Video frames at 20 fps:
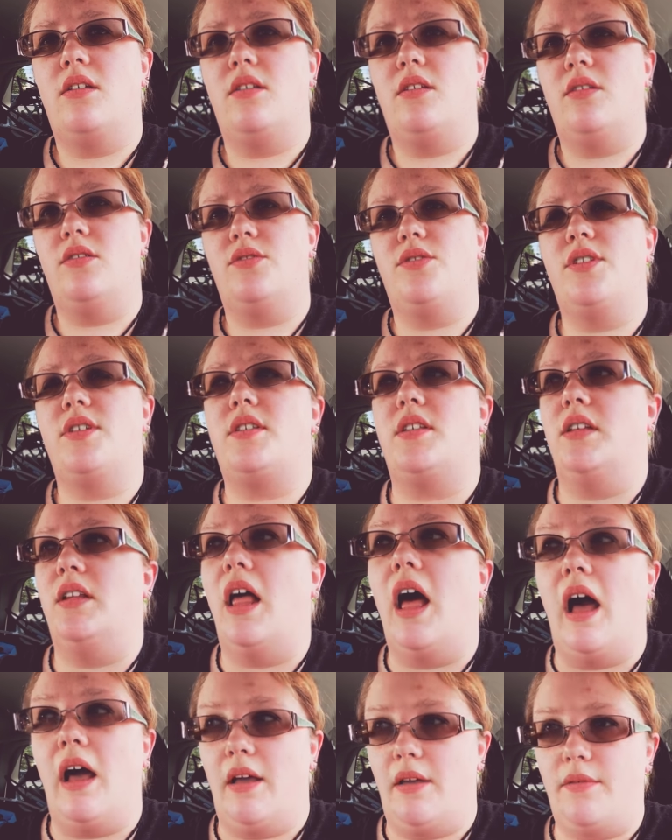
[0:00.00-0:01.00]
You're just
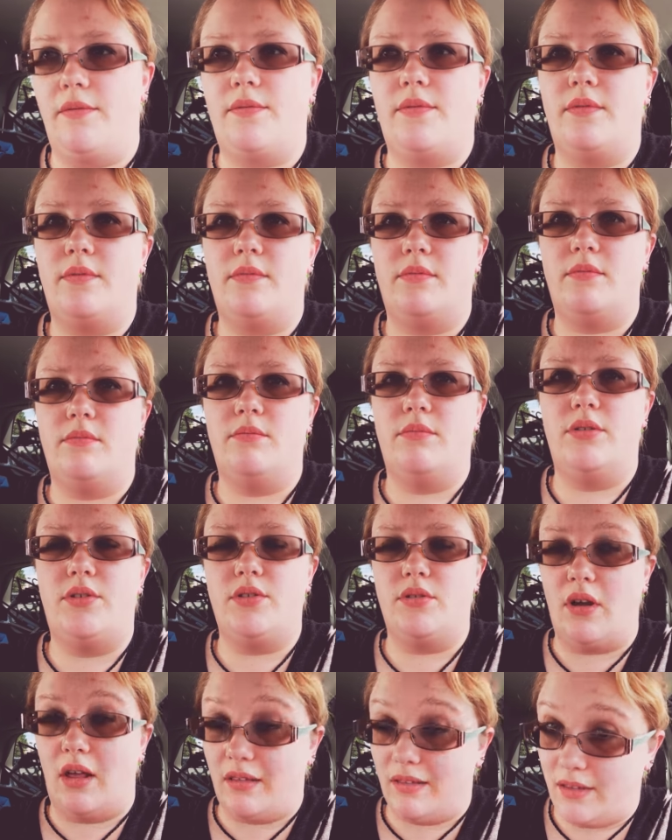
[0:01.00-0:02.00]
alive, but
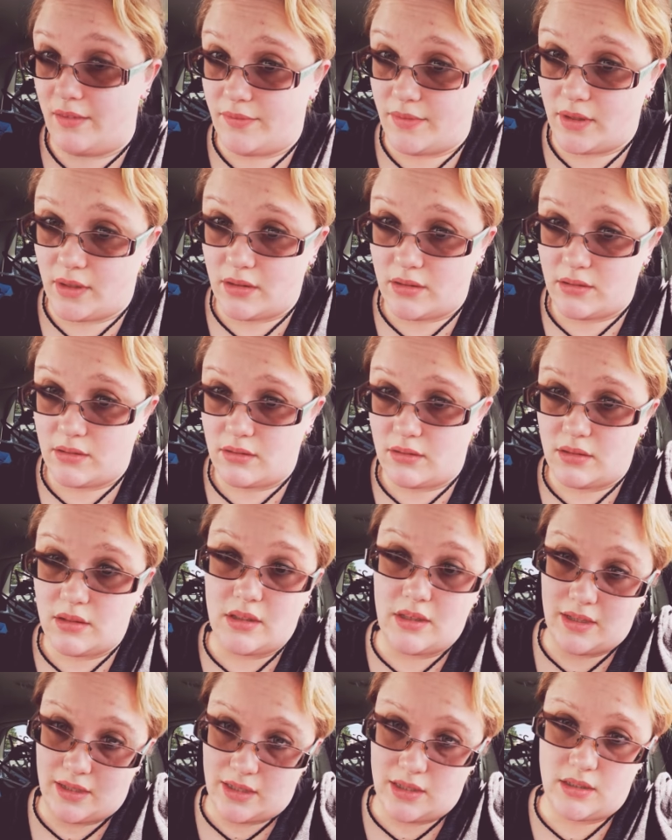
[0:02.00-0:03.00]
you're not living.
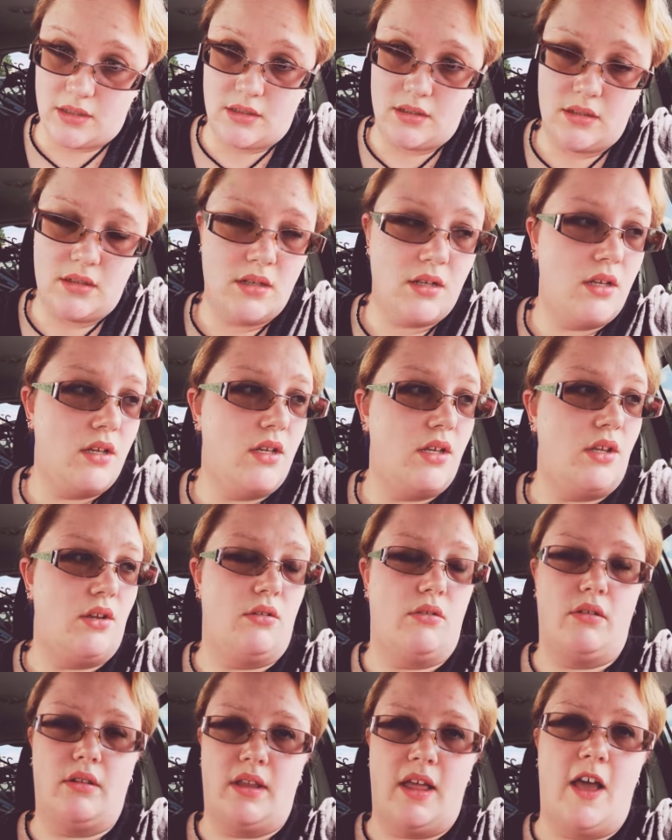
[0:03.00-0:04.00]
Get it?
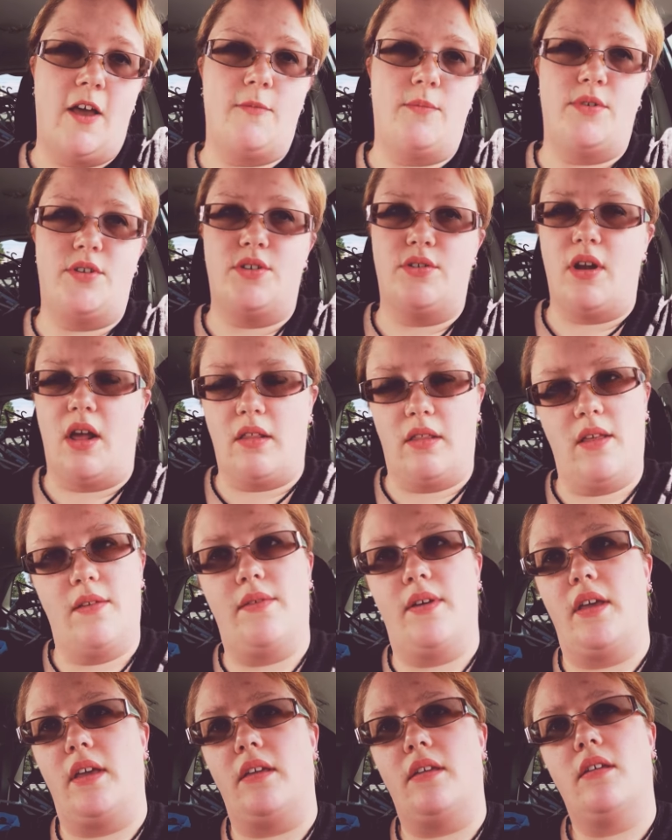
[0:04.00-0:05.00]
You're alive, but you're not
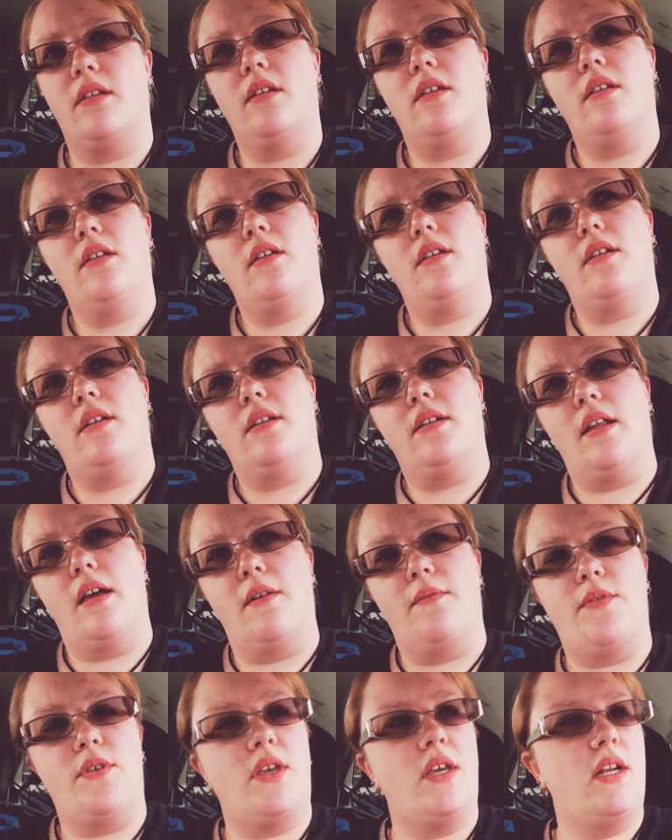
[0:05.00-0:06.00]
living. Now,
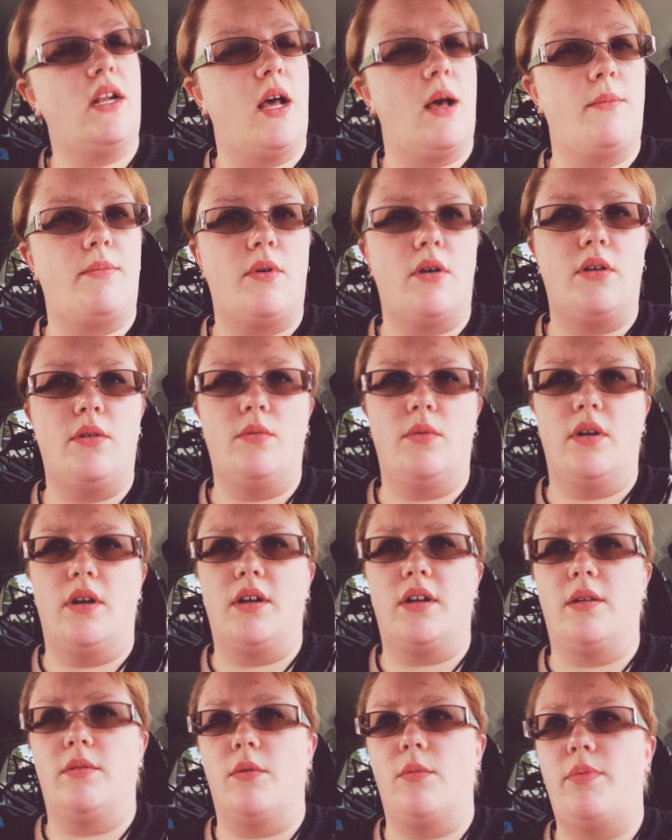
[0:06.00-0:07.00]
if you get up, go to
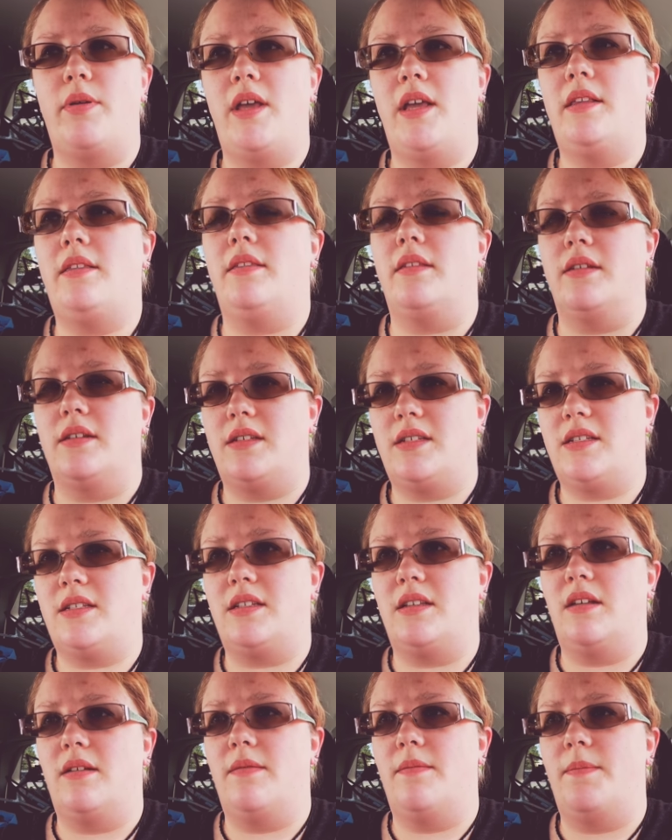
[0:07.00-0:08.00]
work, and repeat this
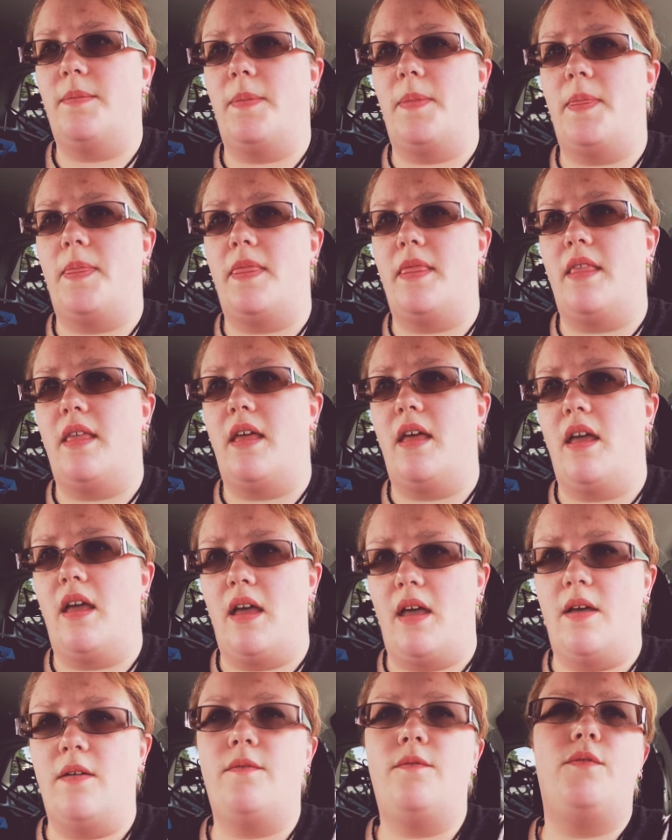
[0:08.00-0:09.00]

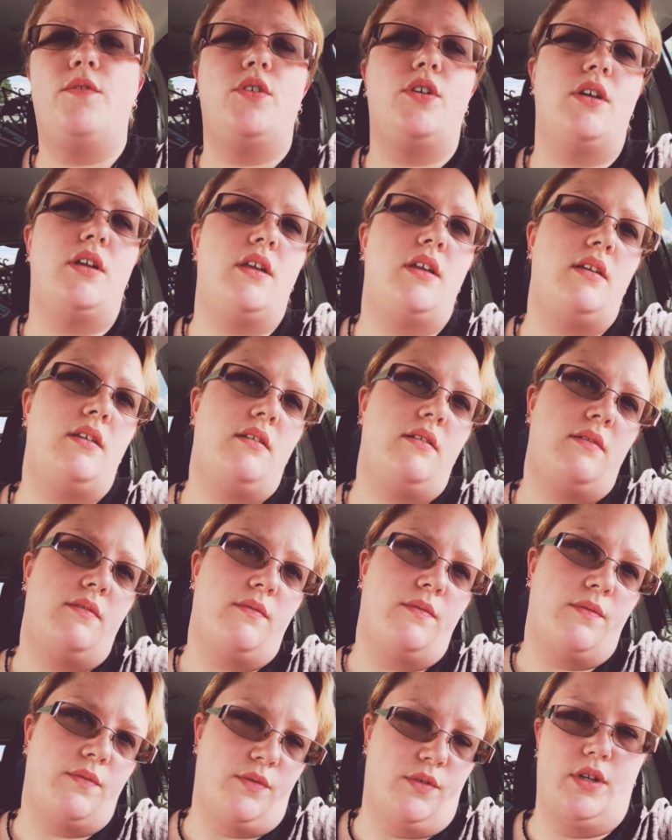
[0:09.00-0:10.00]
every
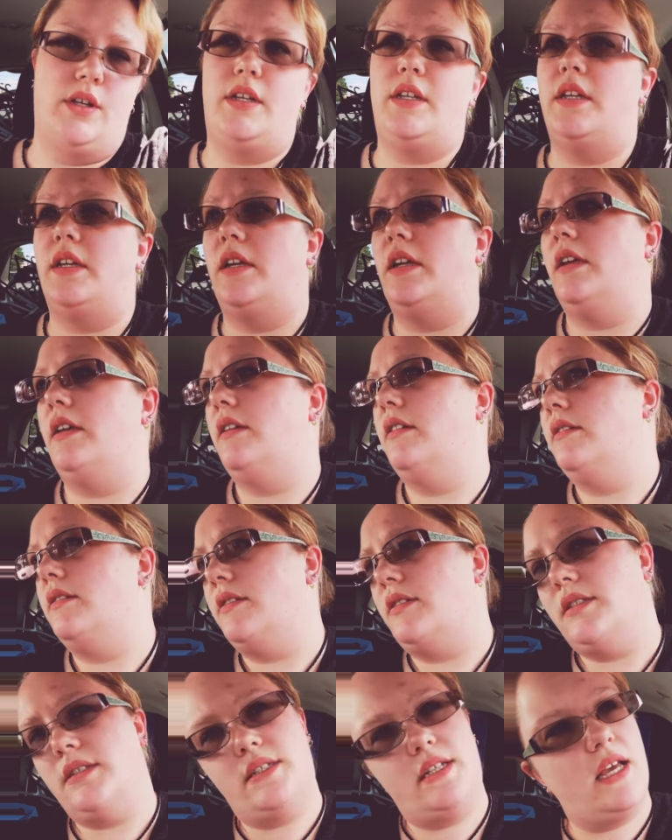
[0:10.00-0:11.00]
freaking
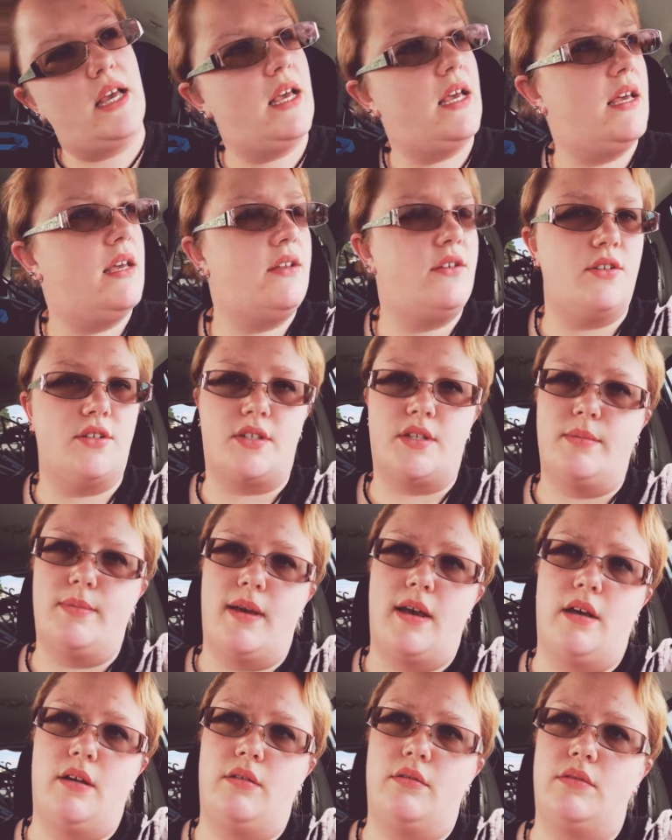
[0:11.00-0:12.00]
day, just
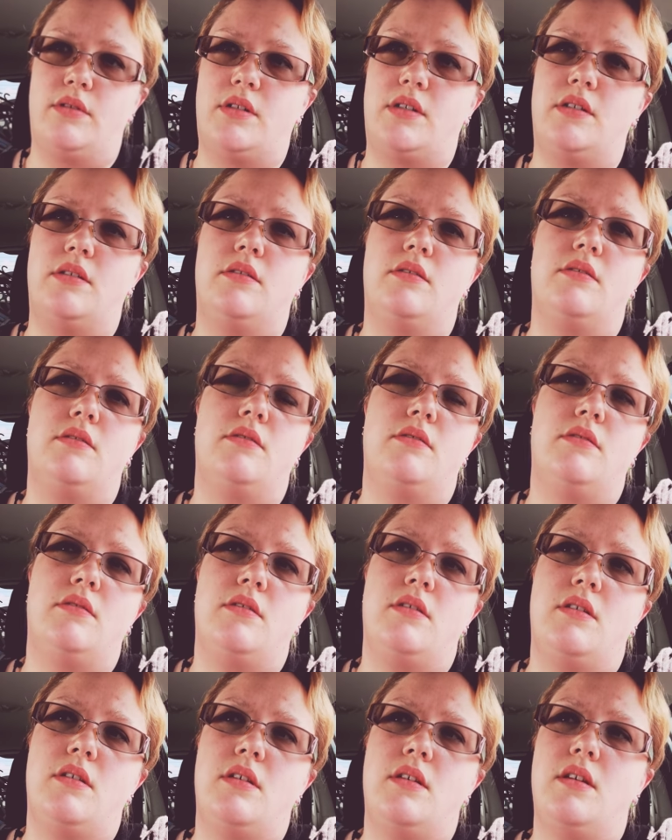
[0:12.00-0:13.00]
about
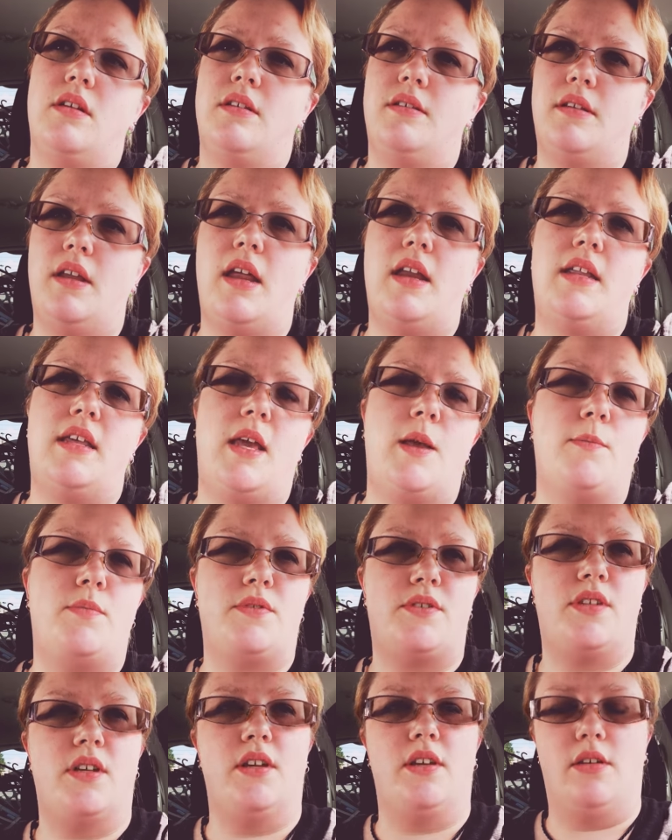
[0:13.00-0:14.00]

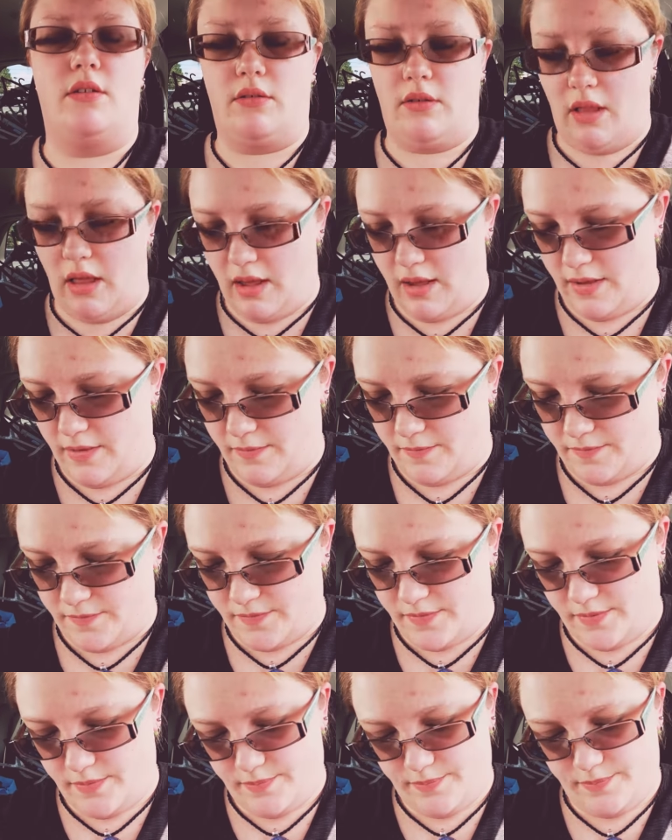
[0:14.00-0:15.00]
98% of your life,